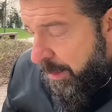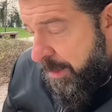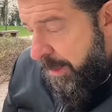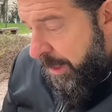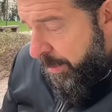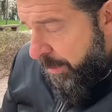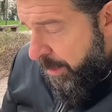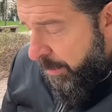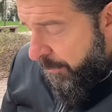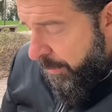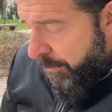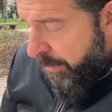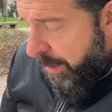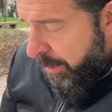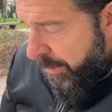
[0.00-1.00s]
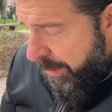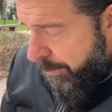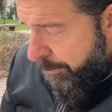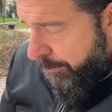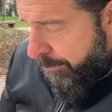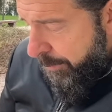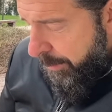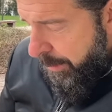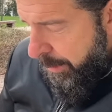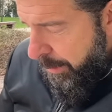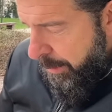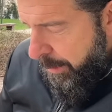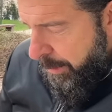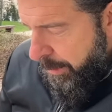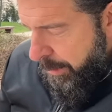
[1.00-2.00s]
death of Navalny.
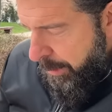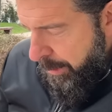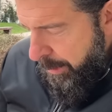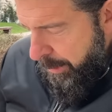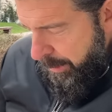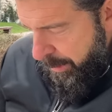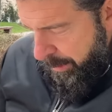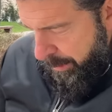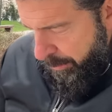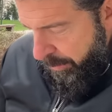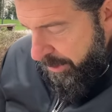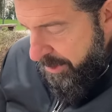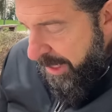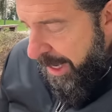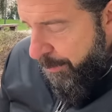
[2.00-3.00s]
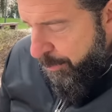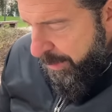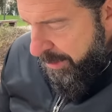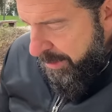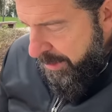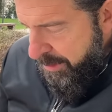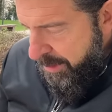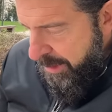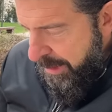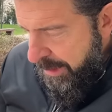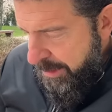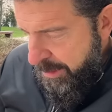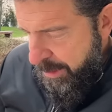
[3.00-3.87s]
What has happened is that